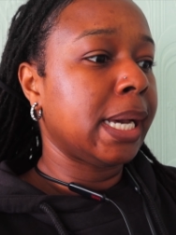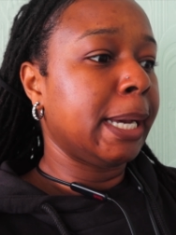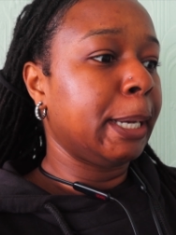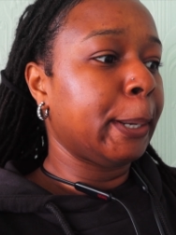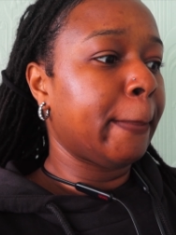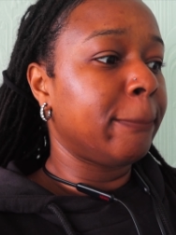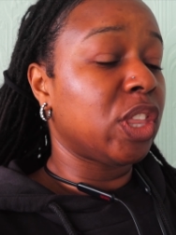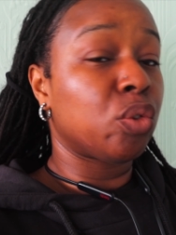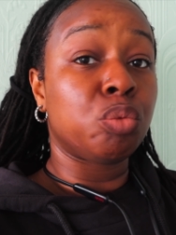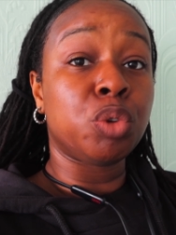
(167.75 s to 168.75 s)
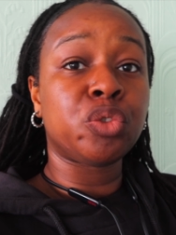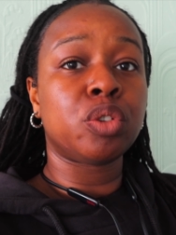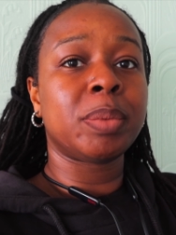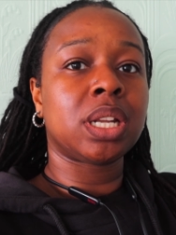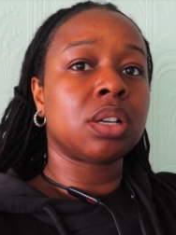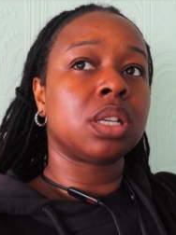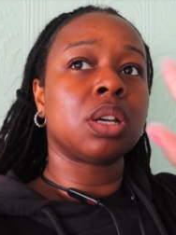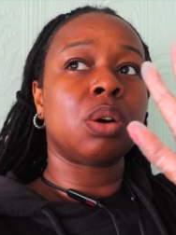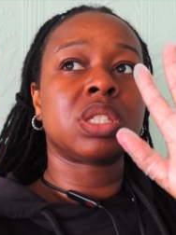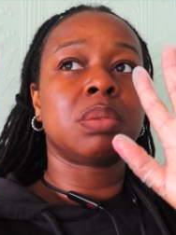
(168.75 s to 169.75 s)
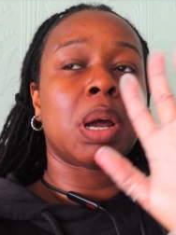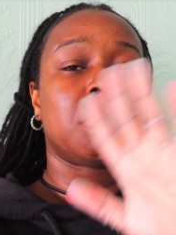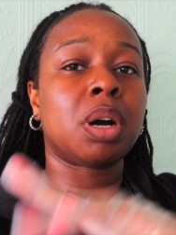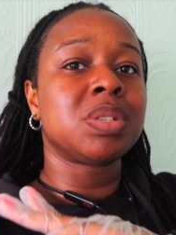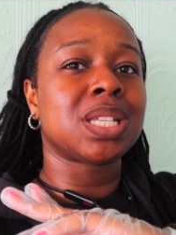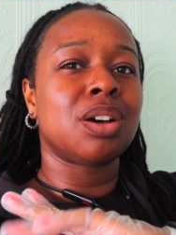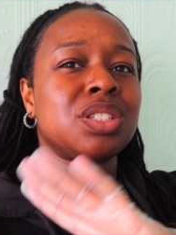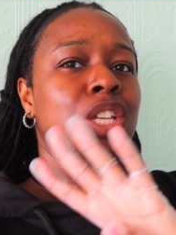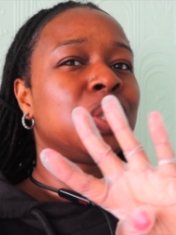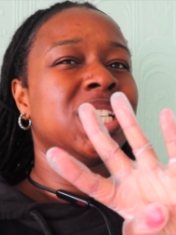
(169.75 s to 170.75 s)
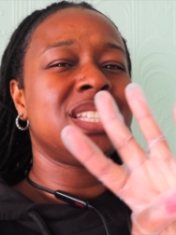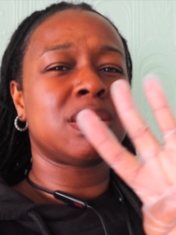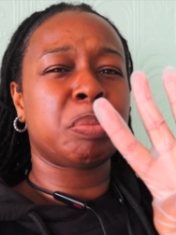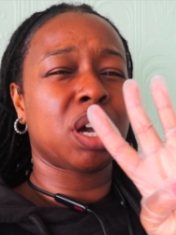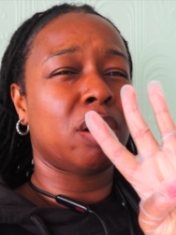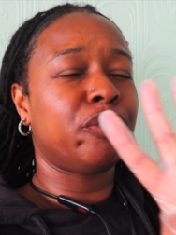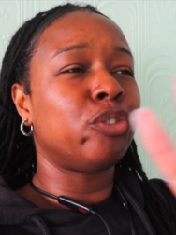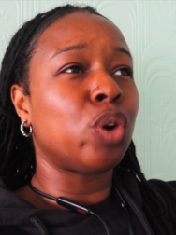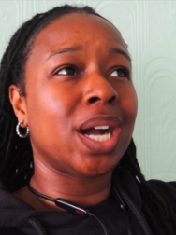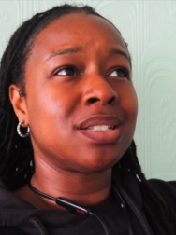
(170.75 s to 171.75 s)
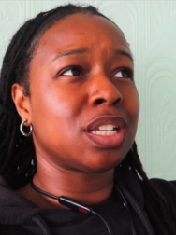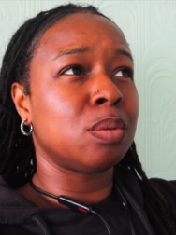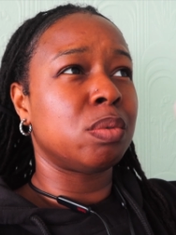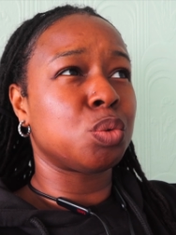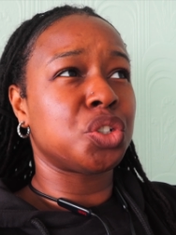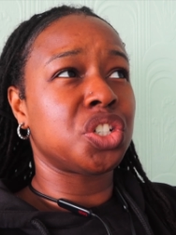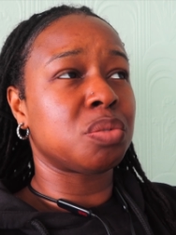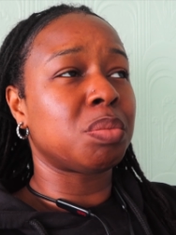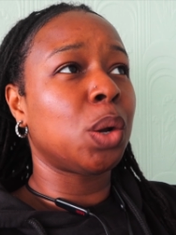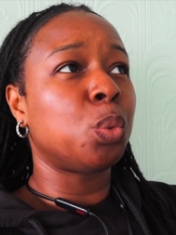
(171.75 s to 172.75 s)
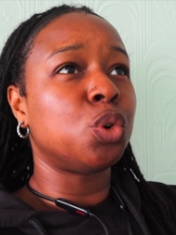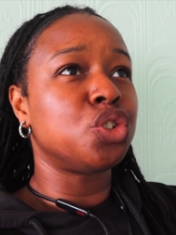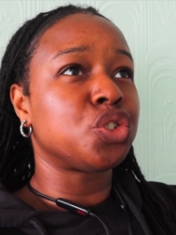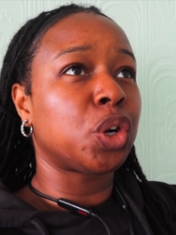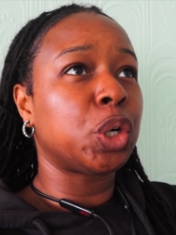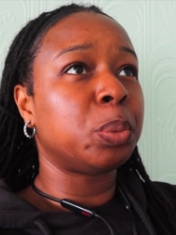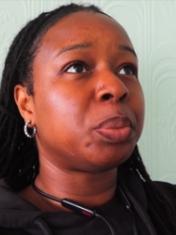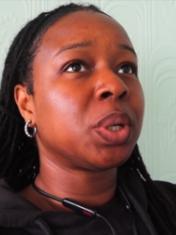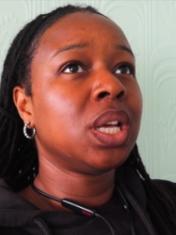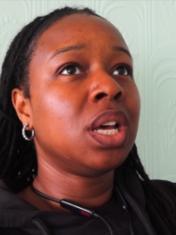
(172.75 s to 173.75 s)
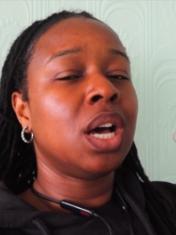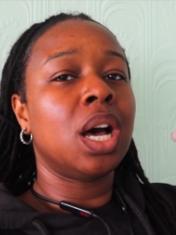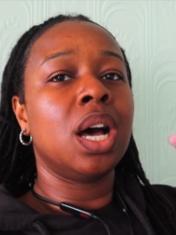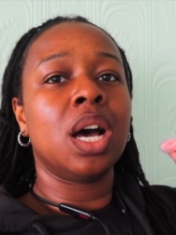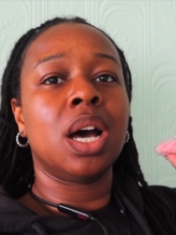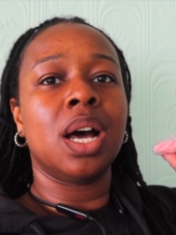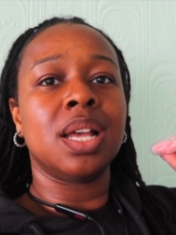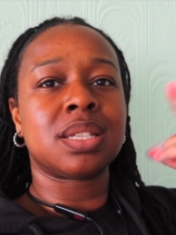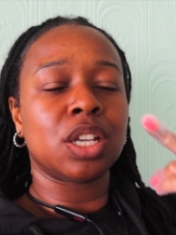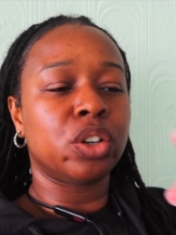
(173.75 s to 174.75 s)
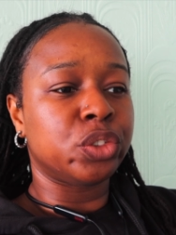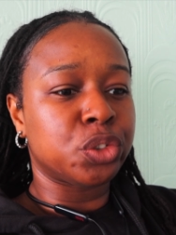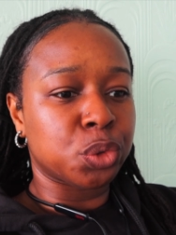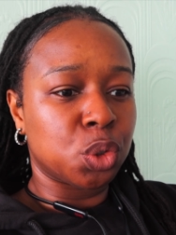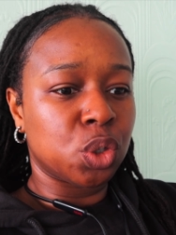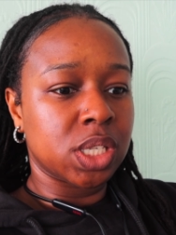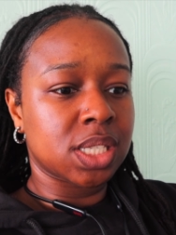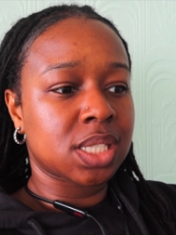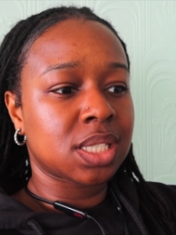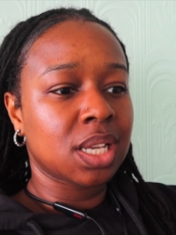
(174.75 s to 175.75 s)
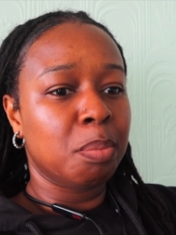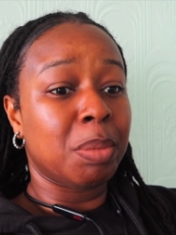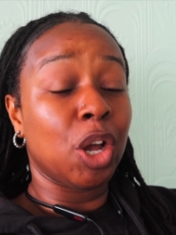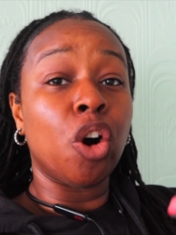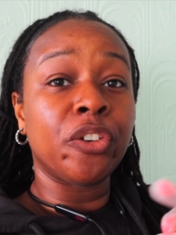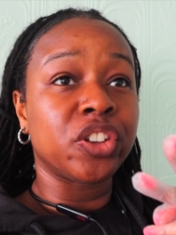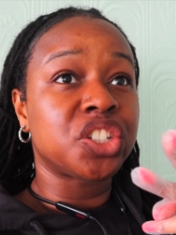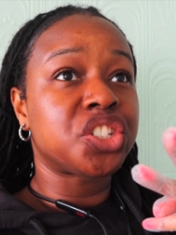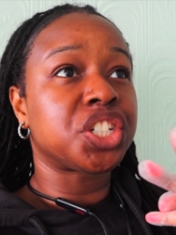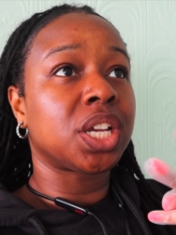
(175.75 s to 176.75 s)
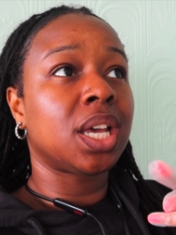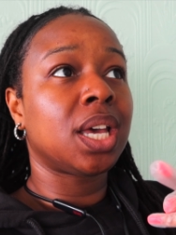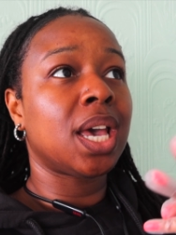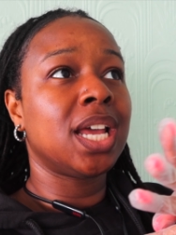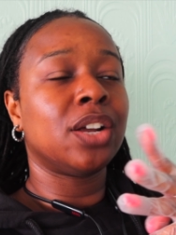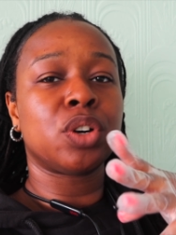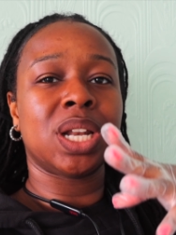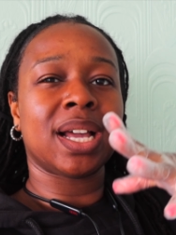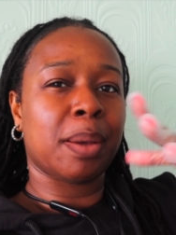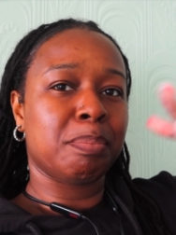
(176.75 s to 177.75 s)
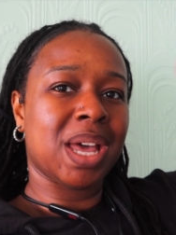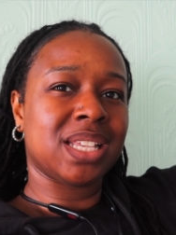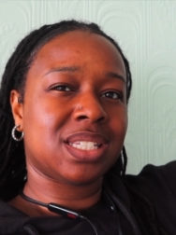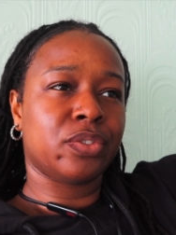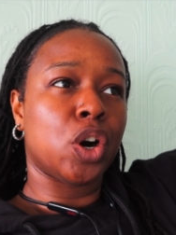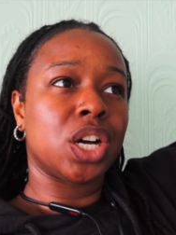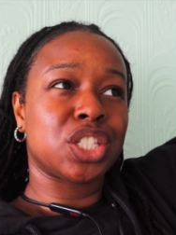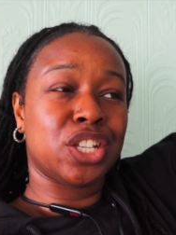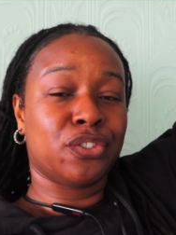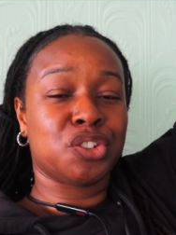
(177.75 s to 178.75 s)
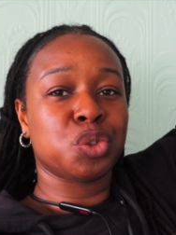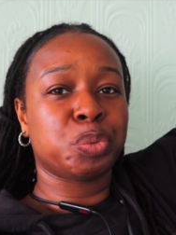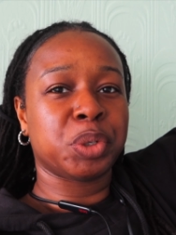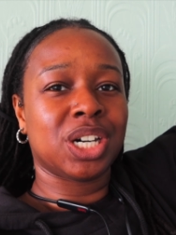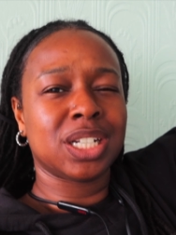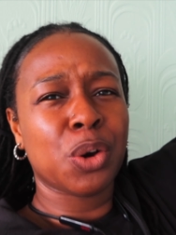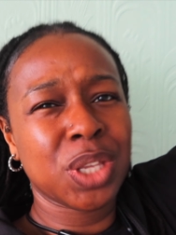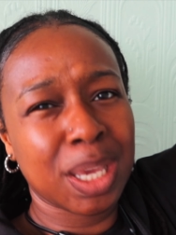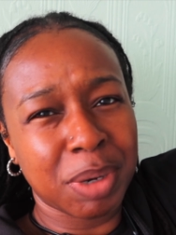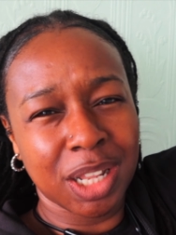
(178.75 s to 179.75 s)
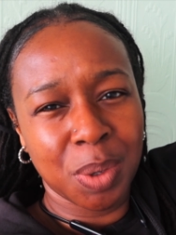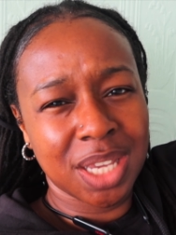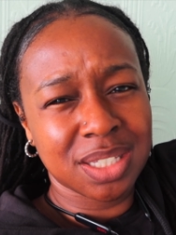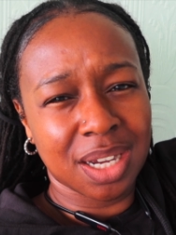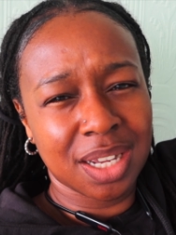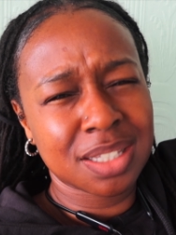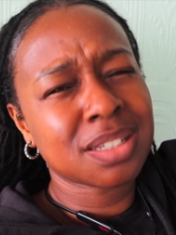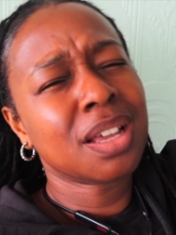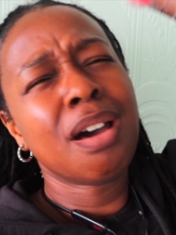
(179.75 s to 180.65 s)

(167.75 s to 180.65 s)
Um, the removal men are gonna go to my mom's house. They only need to pick up four items, which is my wardrobe, uh, a set of drawers, my office chair, and I've got like a massive artificial plant. Oh yeah, by the way guys,